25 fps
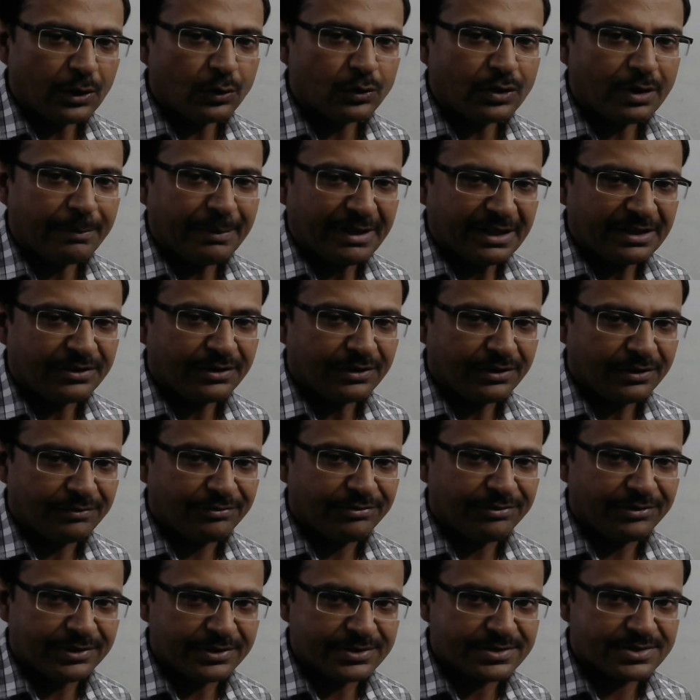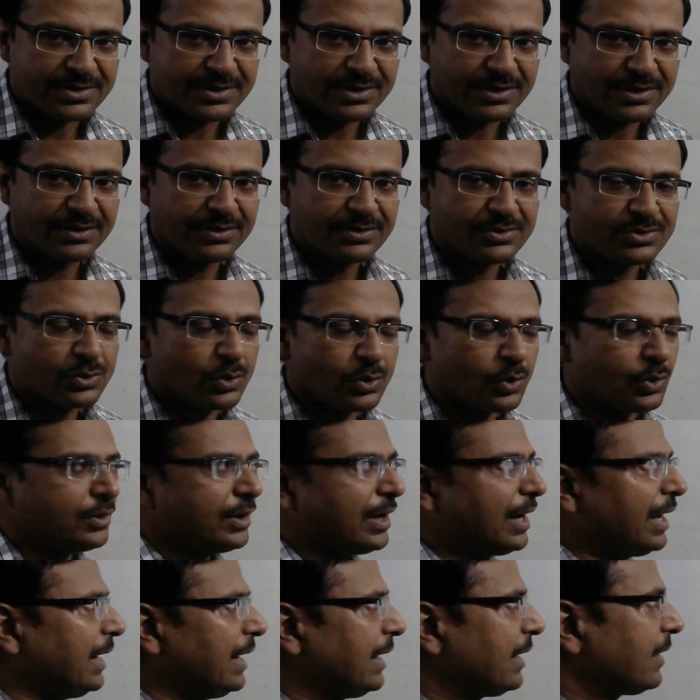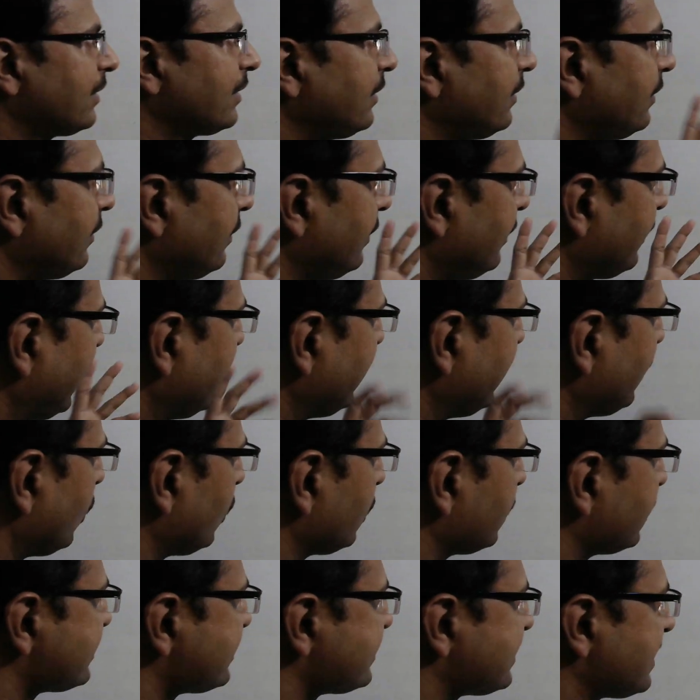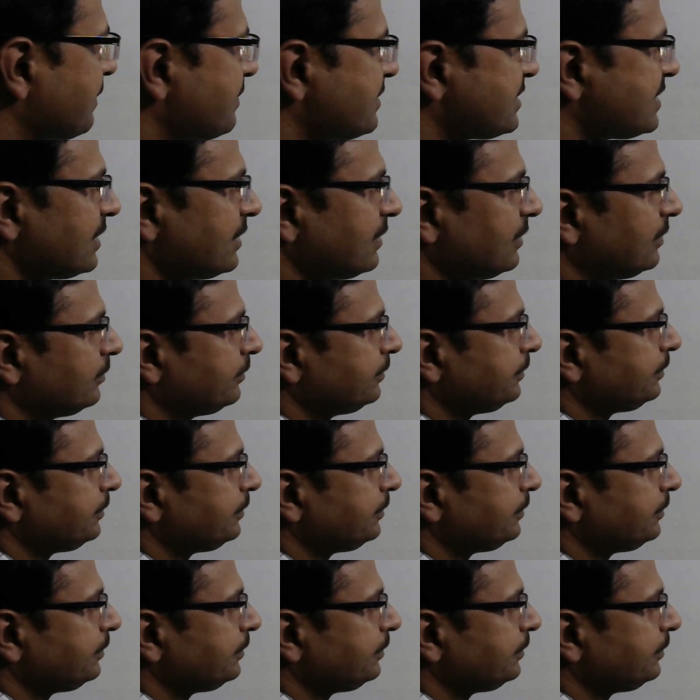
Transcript: you the method first. So, I'll write all the steps here.